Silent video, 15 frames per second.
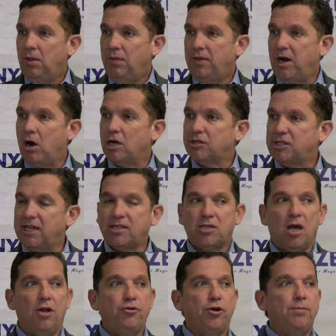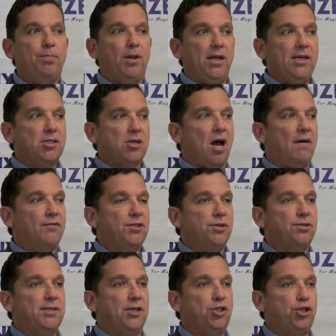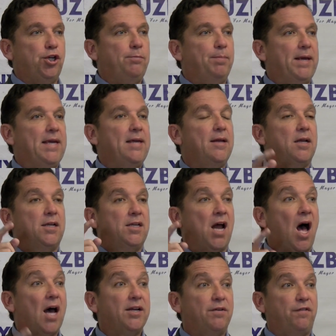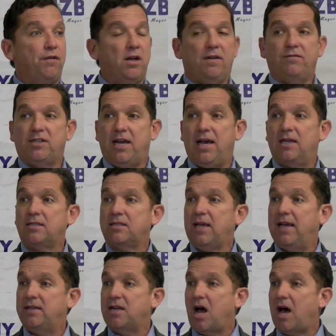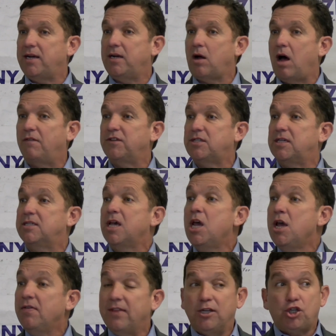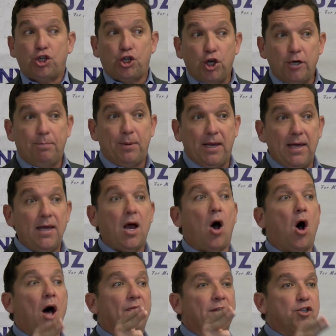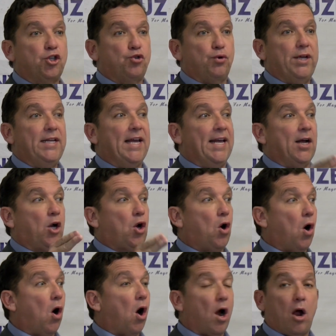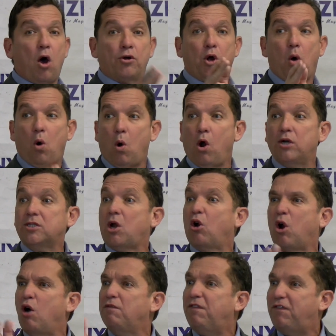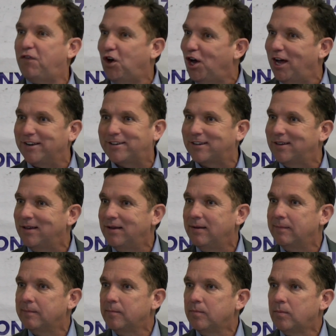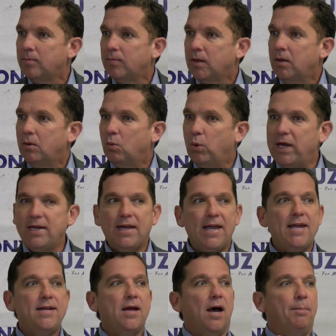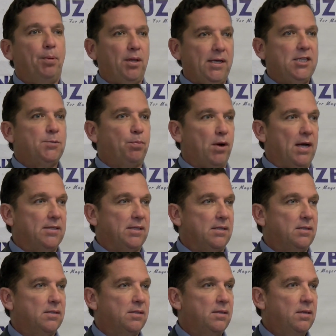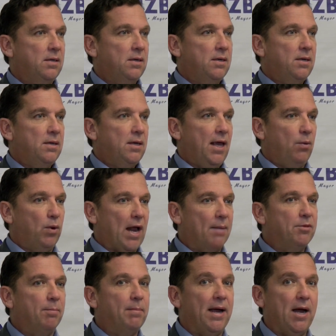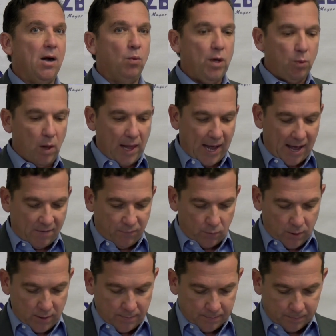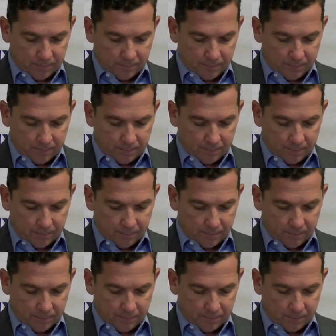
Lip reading: There are 600 police officers that should be not in front of desks and not in offices, that should be on the street in a car, on a horse, or on foot. We need a police presence. And when I'm the mayor, we will have one.